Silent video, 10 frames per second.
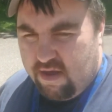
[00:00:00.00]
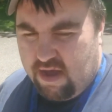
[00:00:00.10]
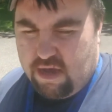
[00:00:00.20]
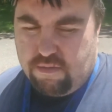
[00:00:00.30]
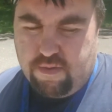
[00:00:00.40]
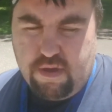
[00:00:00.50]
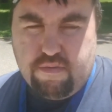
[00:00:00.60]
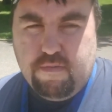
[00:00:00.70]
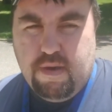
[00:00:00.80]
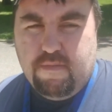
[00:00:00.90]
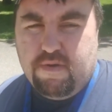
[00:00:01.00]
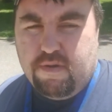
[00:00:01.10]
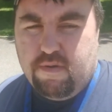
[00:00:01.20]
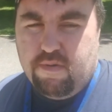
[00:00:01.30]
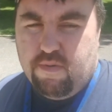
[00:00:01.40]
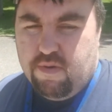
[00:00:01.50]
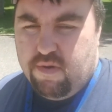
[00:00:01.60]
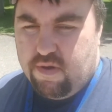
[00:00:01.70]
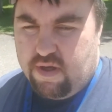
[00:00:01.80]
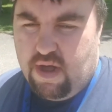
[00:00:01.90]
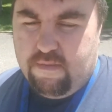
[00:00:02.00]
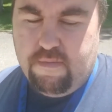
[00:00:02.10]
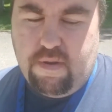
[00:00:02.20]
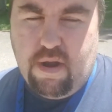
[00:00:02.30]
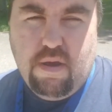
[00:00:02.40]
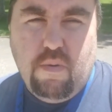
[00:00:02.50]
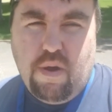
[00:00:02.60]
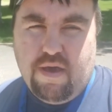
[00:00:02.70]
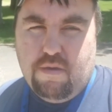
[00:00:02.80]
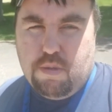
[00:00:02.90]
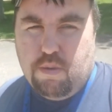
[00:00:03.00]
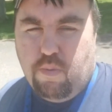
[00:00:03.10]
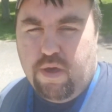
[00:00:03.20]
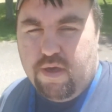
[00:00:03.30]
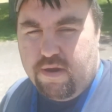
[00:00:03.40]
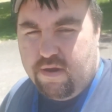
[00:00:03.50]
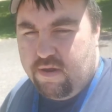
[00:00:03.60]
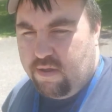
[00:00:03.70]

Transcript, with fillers: Guys, please remember to comment below why you should win